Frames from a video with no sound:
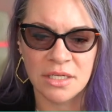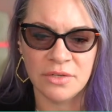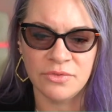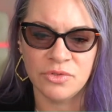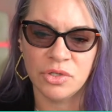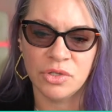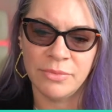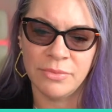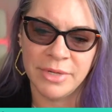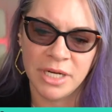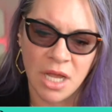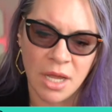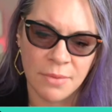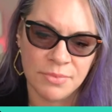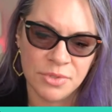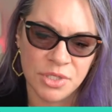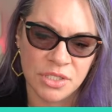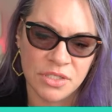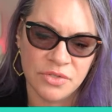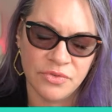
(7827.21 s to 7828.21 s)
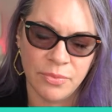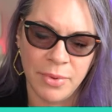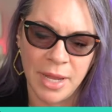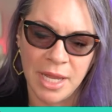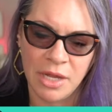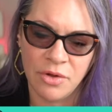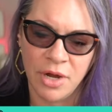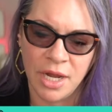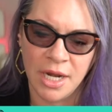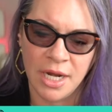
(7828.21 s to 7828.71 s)
of treatment options for
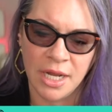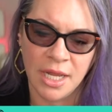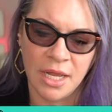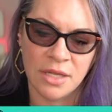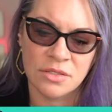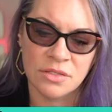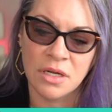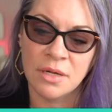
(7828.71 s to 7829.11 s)
pancreatic cancer.